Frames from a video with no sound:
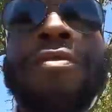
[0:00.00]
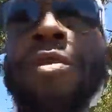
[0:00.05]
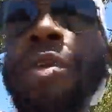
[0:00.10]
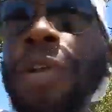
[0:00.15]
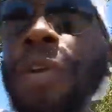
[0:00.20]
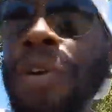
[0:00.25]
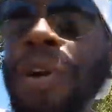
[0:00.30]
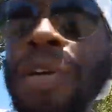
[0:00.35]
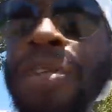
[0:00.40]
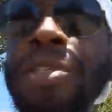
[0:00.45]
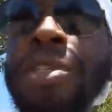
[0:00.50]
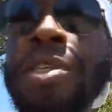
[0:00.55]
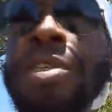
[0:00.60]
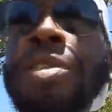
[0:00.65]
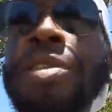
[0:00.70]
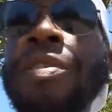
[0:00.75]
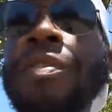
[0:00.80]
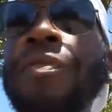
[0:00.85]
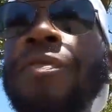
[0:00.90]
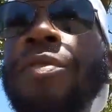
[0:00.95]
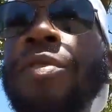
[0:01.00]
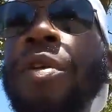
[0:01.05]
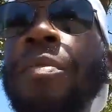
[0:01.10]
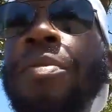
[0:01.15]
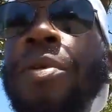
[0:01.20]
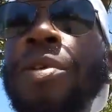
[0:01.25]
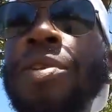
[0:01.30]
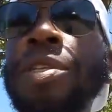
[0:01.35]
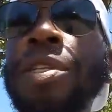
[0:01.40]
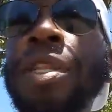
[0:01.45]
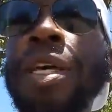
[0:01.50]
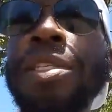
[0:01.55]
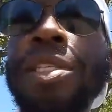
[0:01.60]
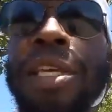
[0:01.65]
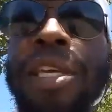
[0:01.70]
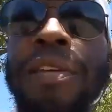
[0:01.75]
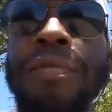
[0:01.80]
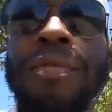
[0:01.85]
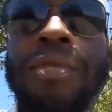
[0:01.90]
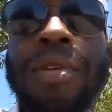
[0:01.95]
for a narcissist, for a person that's
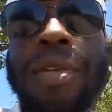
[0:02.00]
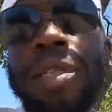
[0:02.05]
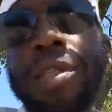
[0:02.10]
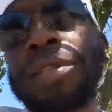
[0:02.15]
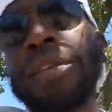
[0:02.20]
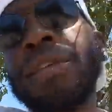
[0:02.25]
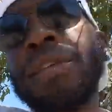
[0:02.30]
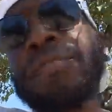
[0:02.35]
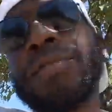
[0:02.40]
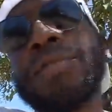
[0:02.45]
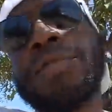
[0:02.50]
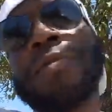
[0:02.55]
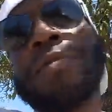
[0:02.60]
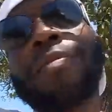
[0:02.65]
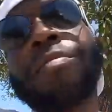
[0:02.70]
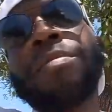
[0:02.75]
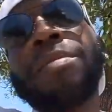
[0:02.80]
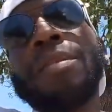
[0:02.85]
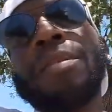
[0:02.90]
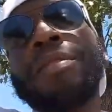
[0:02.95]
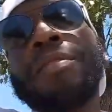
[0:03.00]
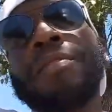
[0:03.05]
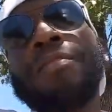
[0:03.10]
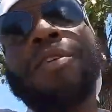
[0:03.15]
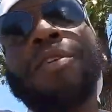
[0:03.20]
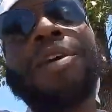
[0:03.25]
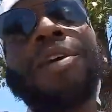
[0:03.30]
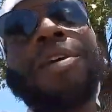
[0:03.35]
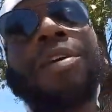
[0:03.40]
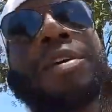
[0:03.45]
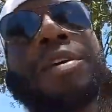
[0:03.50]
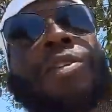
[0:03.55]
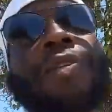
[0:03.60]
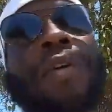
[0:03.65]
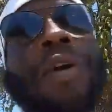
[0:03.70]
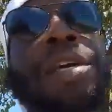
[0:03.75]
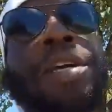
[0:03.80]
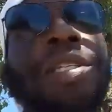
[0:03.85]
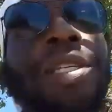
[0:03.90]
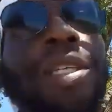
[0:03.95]
evil and deceitful. Very
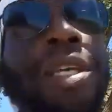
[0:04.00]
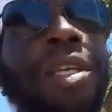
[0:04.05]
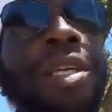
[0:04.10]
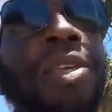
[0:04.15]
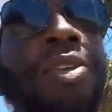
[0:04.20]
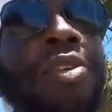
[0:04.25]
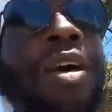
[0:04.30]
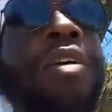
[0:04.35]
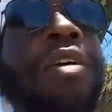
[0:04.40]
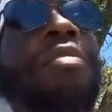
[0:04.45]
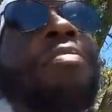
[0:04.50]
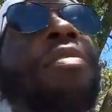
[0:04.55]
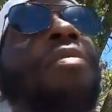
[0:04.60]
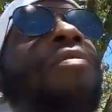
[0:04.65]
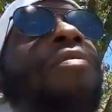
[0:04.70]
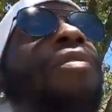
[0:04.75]
crazy. You have to